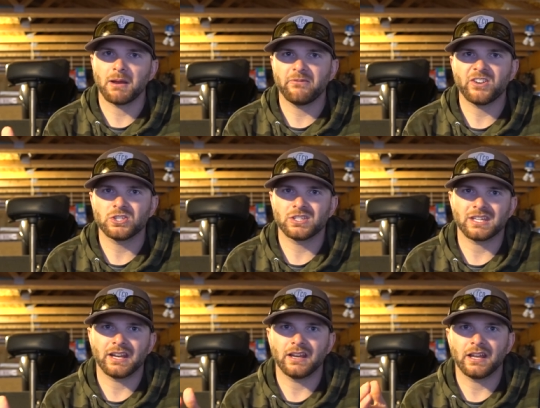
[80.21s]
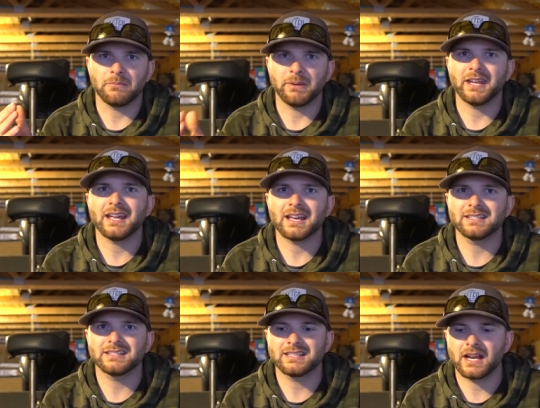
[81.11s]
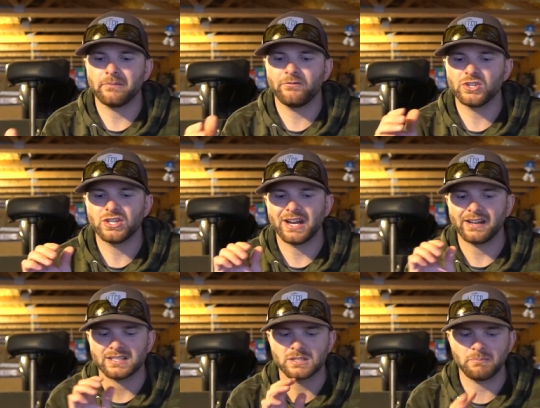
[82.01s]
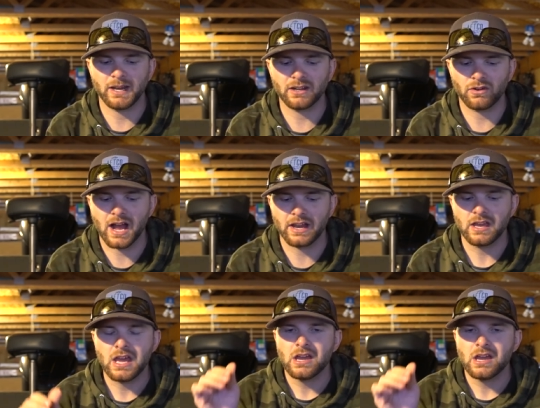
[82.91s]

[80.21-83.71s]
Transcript: might fish this on a, on a bait casting setup, fish it on a spinning rod